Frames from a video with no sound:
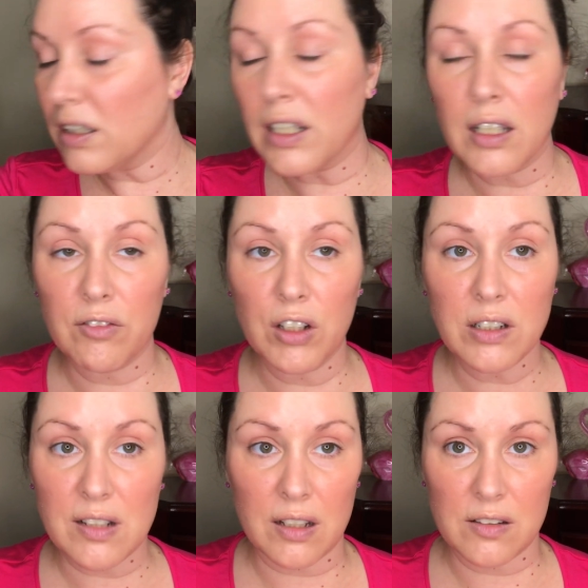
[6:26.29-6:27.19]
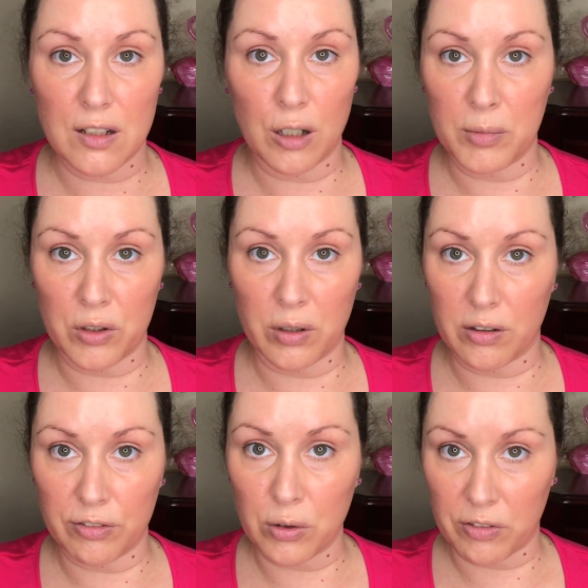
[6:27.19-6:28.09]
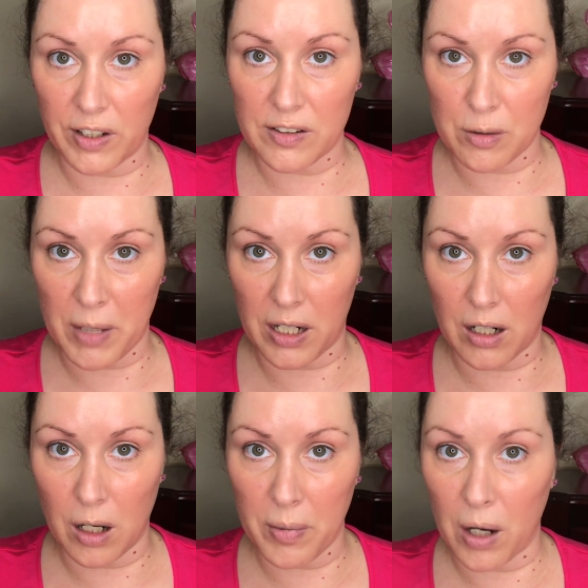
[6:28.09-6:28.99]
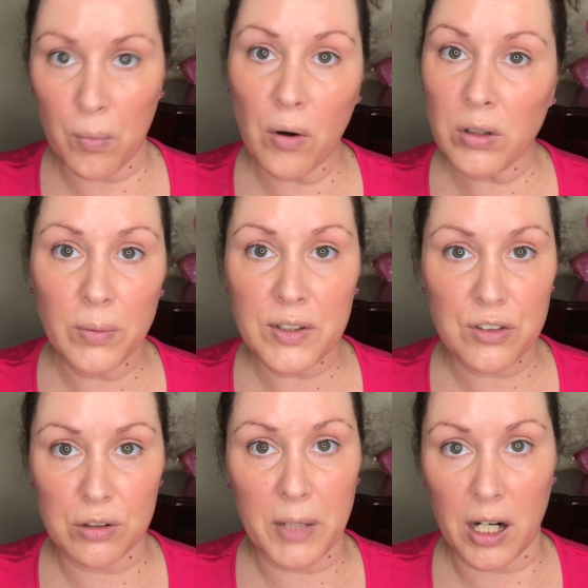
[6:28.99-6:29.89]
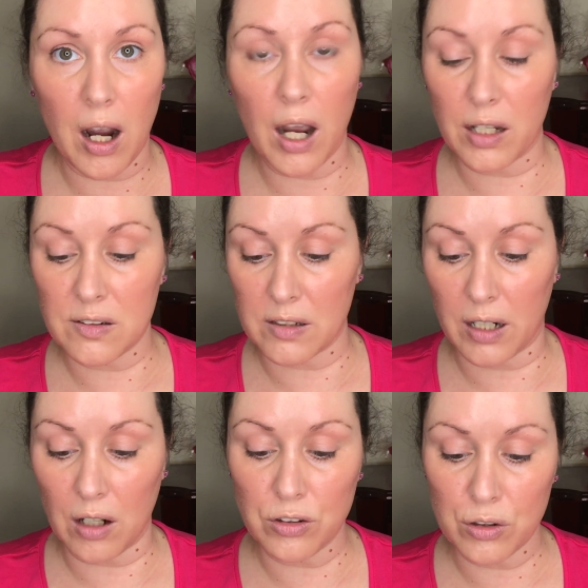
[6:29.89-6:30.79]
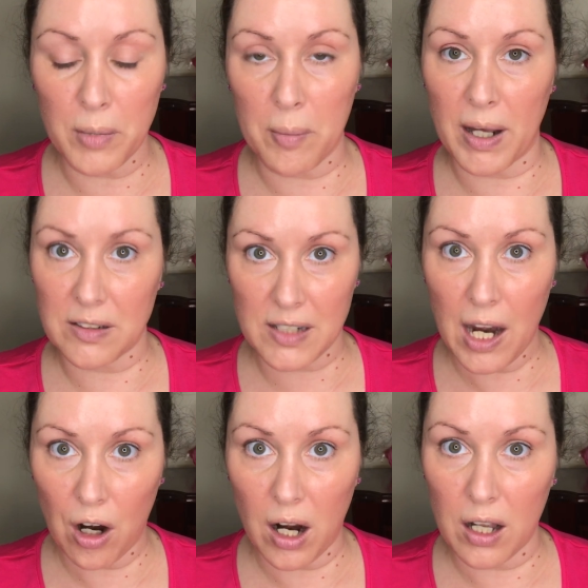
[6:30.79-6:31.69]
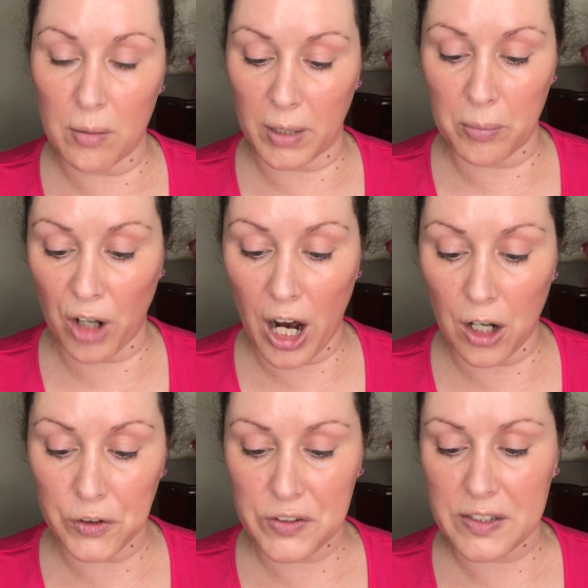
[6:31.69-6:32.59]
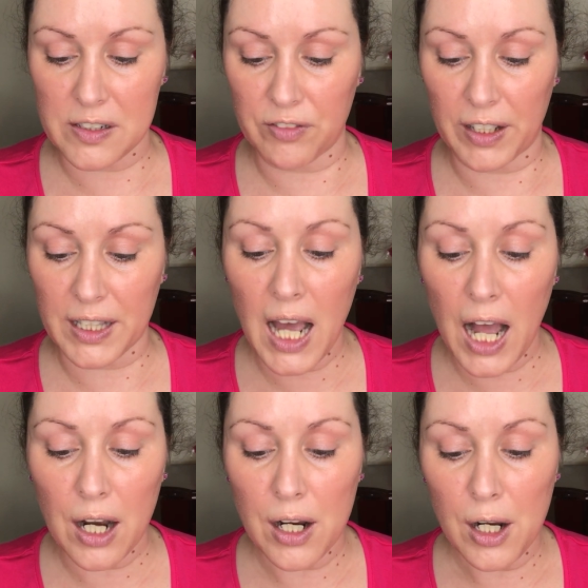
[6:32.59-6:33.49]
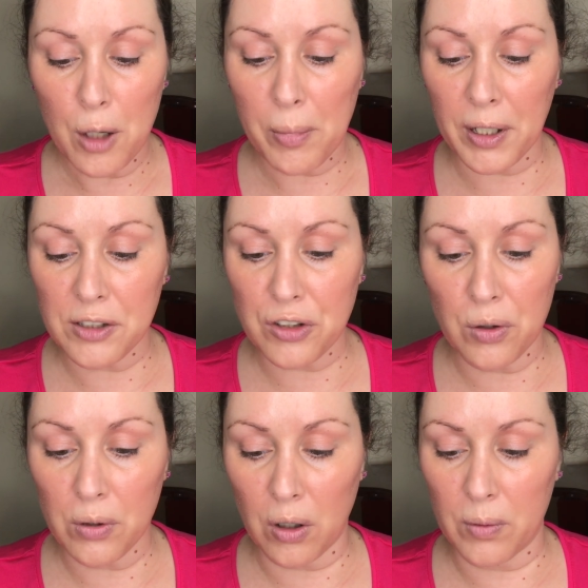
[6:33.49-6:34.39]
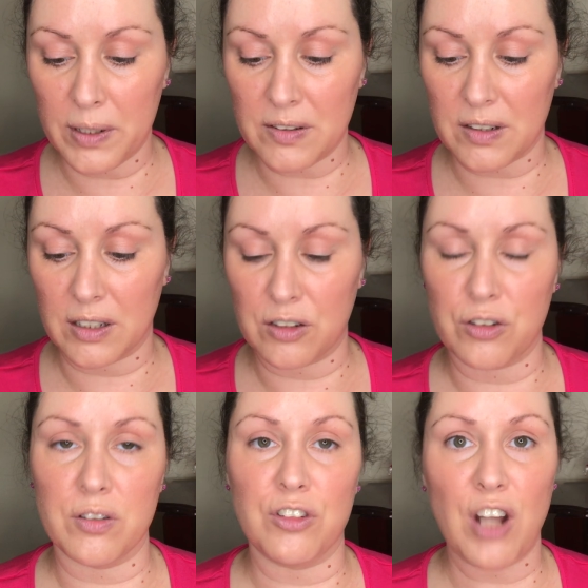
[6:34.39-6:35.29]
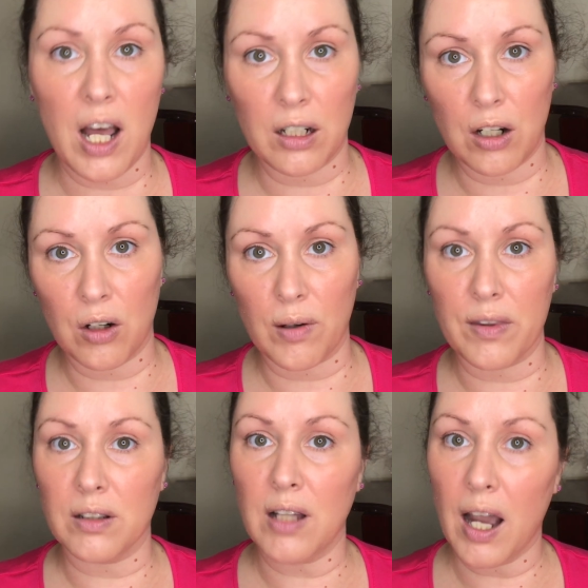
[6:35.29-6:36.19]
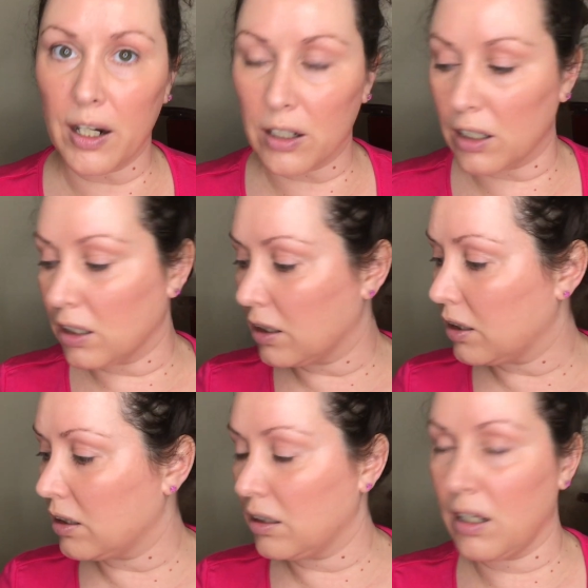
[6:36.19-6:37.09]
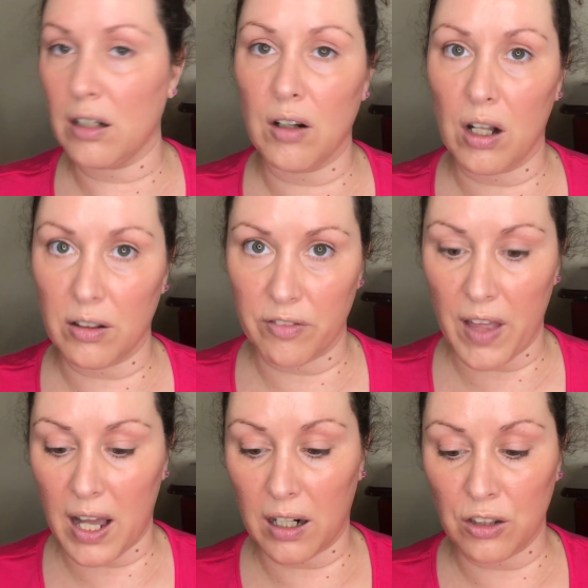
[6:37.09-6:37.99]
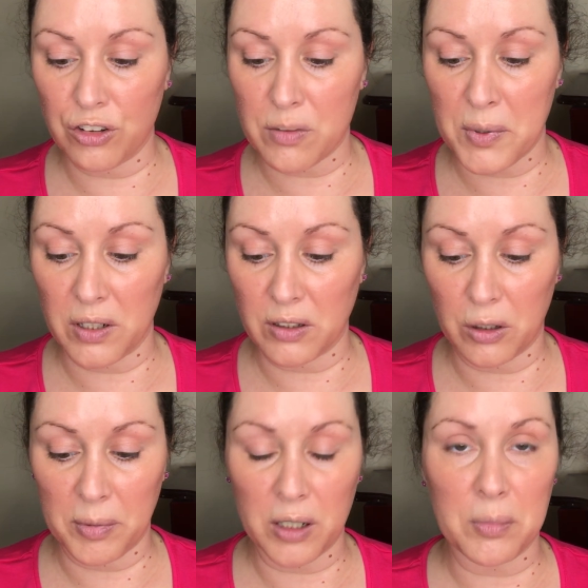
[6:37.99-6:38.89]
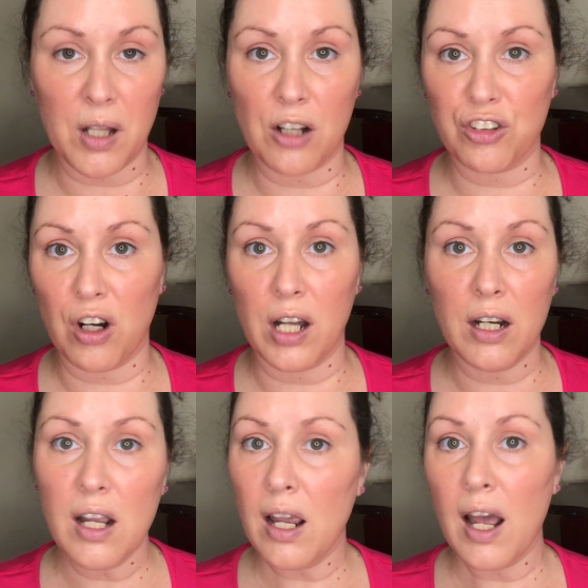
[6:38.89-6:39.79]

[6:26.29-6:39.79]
Like even on days that I'm doing a full face of makeup, I won't always do my eyes. Like I'll do my mascara and my brows and stuff like that, but I don't always like do the shadow and the liner and all of that. I'll just put a little bit of blush on